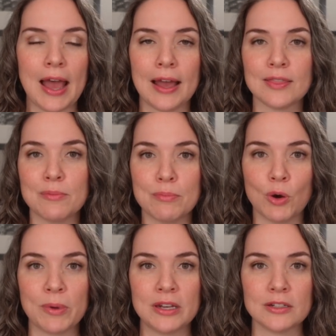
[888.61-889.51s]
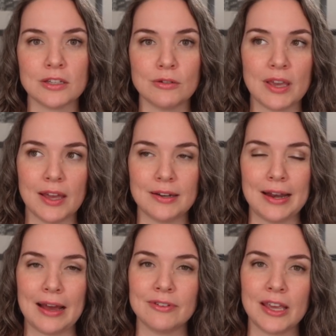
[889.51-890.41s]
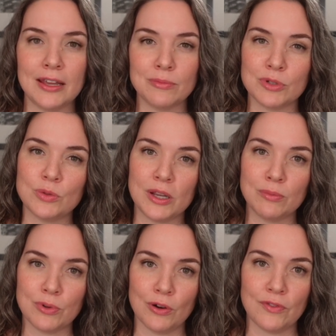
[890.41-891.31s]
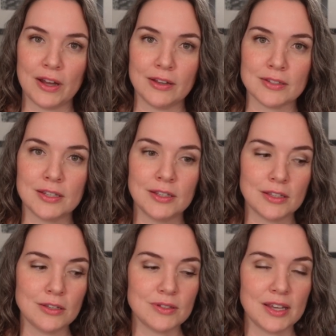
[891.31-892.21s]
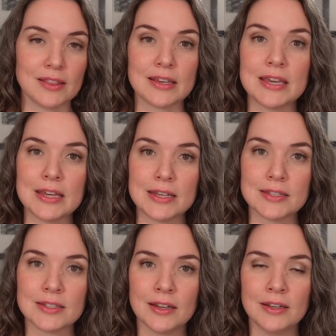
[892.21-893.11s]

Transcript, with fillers: at the moment you can't navigate between profiles using the keys,